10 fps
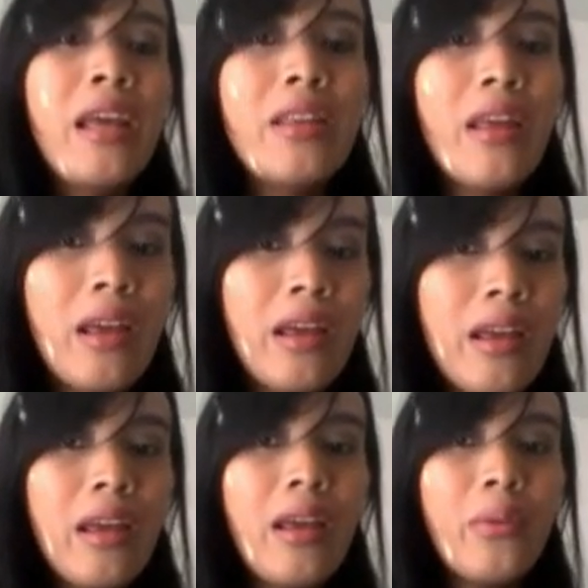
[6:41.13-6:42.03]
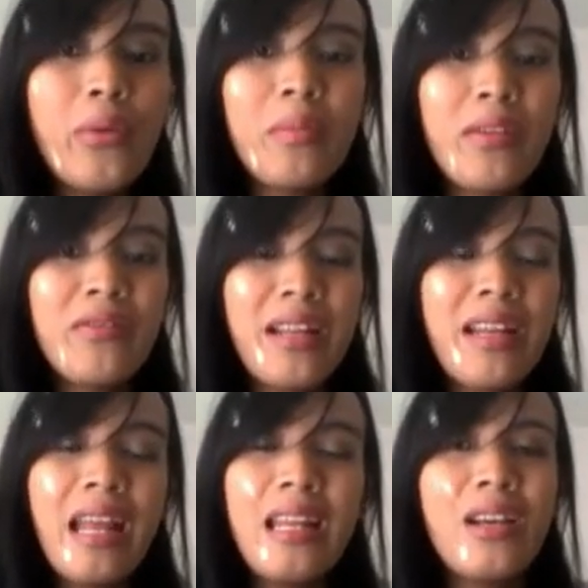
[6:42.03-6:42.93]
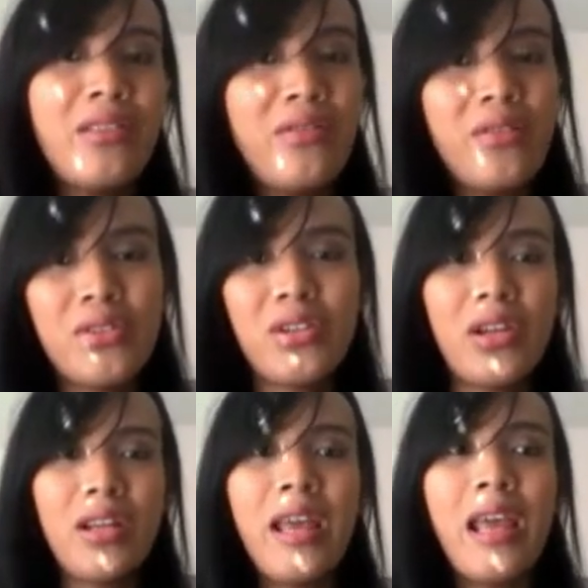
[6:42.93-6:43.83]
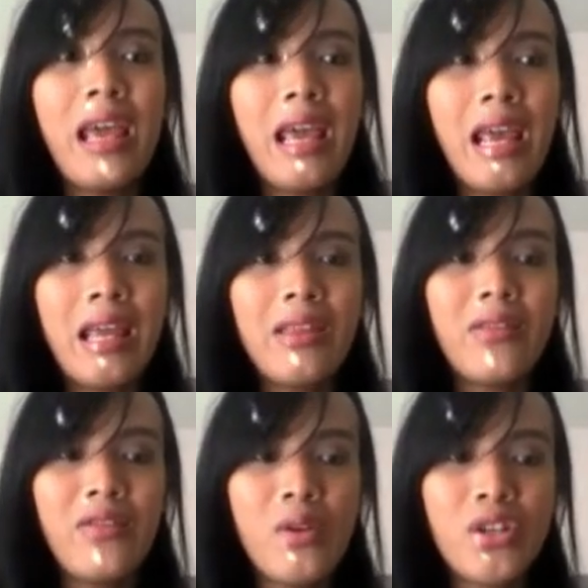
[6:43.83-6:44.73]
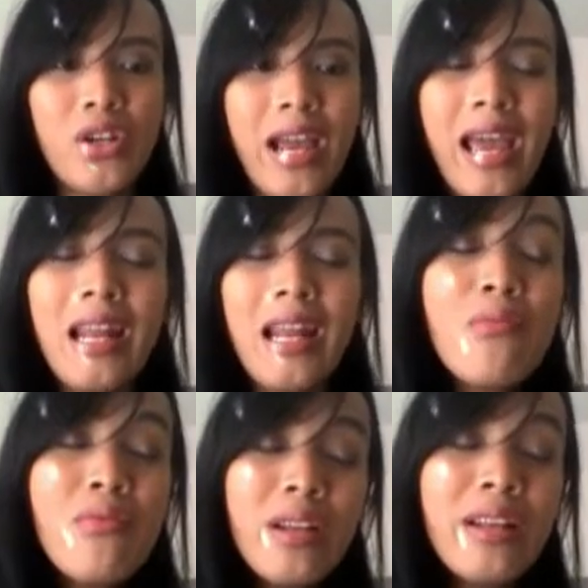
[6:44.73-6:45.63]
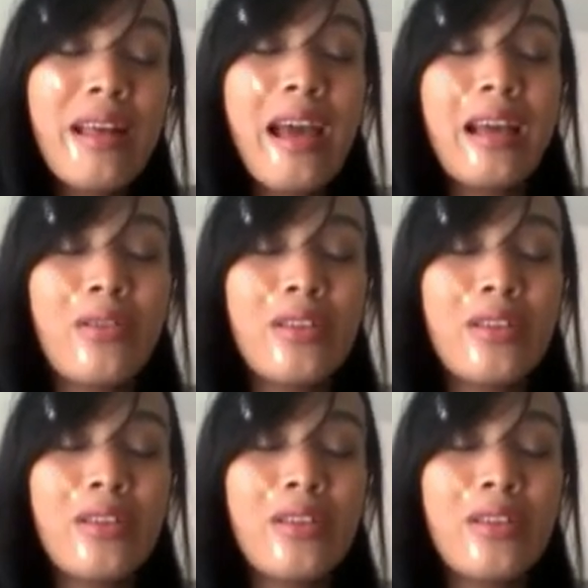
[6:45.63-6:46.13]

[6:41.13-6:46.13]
it will prevent any confusion in the future. And I really like